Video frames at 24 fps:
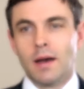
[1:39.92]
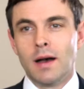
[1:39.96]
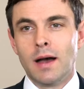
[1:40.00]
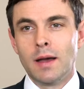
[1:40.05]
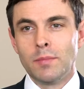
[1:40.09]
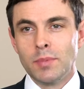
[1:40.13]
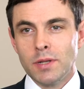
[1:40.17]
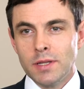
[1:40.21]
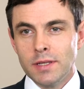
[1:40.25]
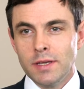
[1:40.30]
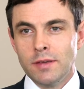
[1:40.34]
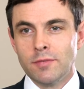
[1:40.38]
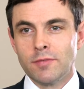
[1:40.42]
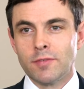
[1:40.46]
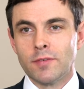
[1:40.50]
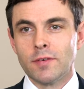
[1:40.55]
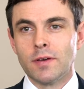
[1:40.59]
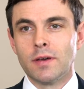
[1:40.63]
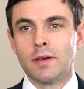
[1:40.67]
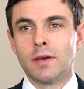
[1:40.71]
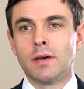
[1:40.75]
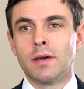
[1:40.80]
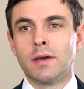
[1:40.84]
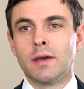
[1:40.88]
I believe
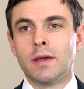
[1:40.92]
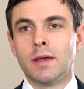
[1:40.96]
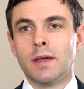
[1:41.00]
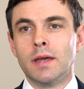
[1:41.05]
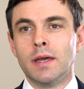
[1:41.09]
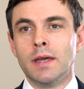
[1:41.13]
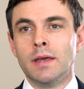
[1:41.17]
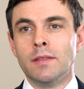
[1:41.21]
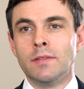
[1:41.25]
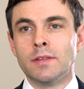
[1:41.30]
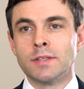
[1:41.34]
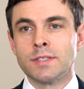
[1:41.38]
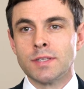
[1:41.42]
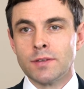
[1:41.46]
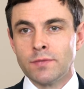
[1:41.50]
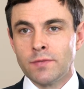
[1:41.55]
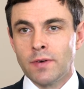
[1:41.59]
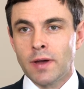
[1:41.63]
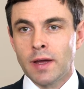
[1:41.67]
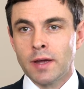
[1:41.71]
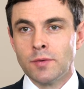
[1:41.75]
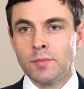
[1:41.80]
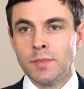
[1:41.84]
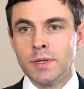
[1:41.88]
in this
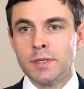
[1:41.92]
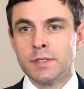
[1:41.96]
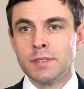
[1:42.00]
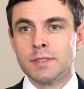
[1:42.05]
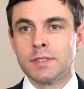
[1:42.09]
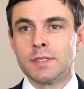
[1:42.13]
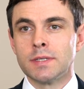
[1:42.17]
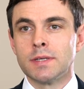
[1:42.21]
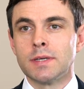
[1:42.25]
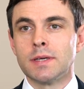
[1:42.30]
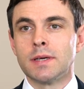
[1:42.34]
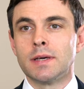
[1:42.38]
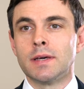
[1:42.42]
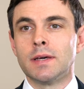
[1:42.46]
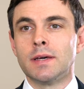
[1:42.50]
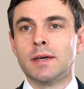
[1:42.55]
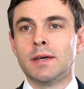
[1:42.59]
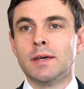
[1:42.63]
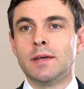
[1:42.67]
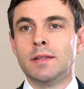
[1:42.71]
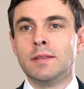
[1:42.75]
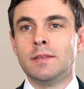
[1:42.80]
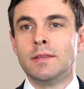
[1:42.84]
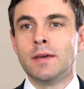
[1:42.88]
environment,
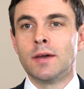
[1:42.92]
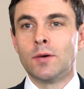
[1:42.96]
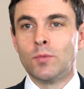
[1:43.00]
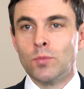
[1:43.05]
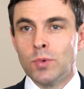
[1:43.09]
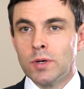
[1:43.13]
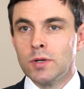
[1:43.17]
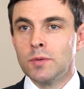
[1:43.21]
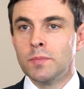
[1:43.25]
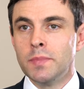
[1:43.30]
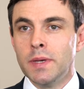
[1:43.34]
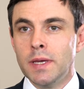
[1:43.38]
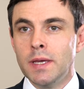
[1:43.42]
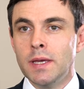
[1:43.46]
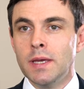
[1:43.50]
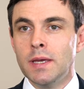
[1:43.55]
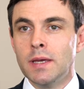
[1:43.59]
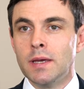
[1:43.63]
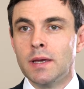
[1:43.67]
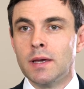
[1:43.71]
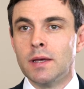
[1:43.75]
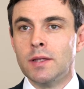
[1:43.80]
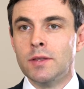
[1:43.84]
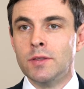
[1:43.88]
there will
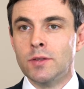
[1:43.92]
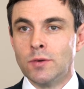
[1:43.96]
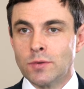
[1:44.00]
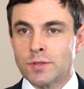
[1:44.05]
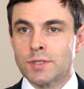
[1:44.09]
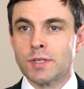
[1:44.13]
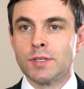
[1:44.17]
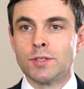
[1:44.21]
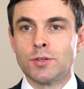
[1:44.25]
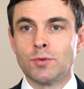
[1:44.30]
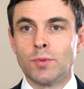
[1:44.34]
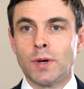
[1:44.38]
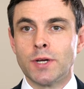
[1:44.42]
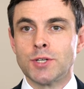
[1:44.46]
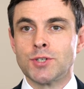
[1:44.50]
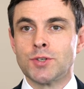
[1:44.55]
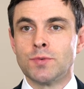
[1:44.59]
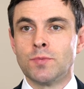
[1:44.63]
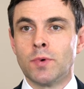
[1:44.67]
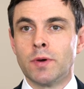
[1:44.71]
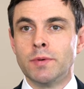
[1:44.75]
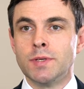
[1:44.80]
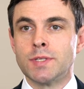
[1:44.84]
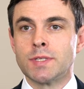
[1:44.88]
be no
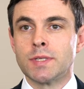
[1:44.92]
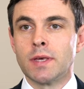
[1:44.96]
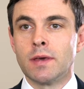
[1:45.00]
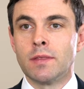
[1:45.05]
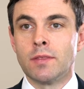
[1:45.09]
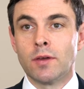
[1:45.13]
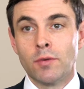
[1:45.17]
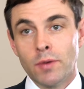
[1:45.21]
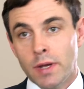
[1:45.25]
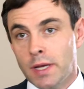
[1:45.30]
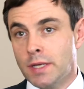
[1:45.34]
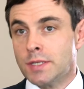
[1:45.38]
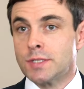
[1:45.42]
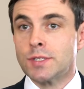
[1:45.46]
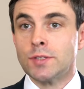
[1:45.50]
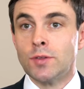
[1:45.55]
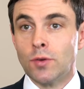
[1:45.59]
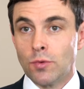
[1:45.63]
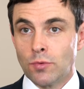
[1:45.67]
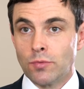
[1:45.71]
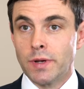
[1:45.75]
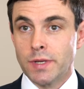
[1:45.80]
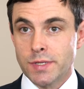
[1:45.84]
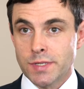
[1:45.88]
situation where we say there is
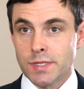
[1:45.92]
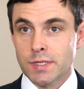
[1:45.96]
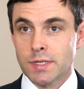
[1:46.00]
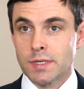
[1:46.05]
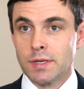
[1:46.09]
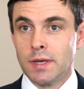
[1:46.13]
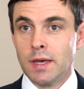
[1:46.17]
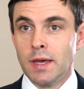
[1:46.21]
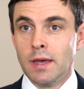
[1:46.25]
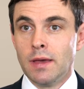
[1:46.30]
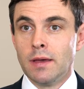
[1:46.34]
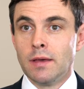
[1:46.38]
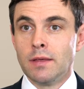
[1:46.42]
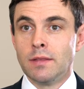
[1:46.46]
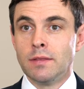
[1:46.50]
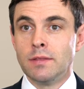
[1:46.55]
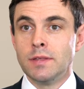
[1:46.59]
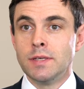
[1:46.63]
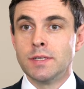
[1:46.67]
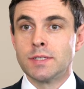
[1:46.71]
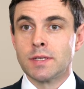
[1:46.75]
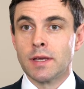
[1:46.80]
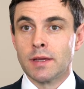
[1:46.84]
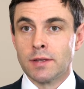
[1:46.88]
no risk.
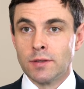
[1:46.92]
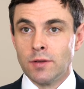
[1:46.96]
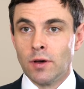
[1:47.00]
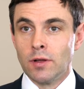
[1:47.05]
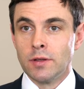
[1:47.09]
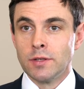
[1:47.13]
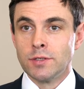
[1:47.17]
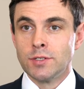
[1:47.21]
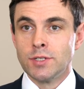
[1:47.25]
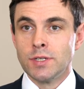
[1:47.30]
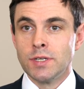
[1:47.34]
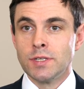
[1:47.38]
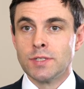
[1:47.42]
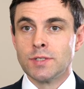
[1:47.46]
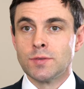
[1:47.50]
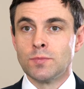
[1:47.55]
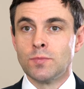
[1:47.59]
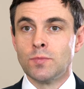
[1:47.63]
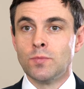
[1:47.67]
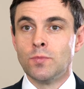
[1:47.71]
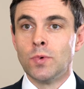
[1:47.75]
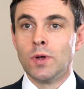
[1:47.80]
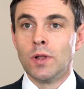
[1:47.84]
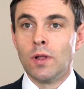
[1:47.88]
These technologies
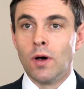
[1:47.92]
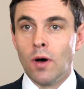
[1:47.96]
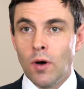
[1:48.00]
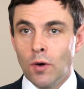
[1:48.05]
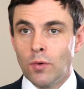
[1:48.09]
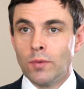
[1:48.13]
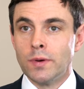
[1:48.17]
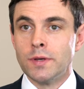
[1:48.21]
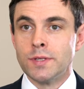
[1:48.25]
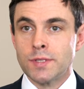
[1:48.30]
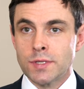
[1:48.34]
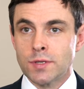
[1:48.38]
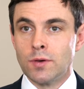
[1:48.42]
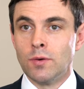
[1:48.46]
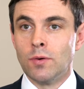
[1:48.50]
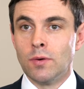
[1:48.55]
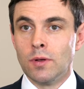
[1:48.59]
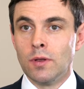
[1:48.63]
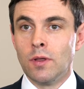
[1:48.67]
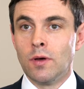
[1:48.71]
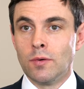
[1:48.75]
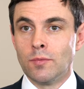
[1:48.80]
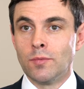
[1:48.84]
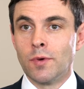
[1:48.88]
will always go
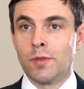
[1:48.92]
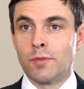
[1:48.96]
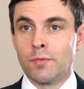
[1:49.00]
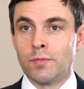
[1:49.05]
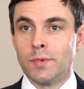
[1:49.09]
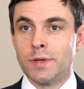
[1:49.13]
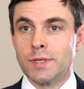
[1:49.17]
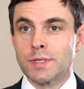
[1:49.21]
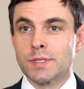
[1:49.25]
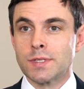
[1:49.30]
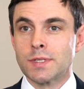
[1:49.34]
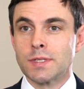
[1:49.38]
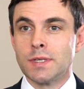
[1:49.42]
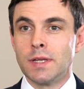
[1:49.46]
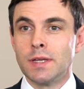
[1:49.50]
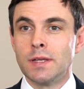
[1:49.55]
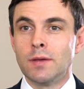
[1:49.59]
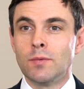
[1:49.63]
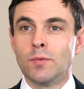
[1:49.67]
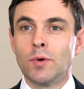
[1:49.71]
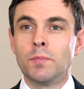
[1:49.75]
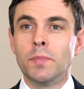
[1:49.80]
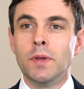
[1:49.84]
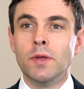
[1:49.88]
along with risks, and
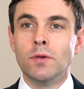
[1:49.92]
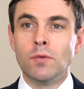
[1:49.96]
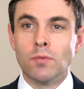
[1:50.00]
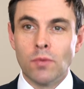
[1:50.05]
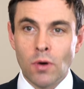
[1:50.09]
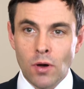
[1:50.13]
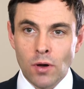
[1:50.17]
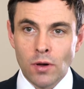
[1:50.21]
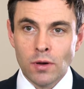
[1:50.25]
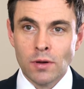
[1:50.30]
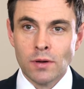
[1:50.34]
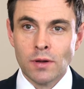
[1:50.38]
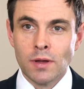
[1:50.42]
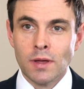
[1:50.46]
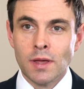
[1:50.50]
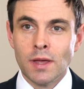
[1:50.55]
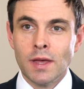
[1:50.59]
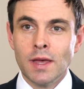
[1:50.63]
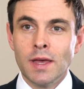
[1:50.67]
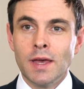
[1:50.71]
it would be wrong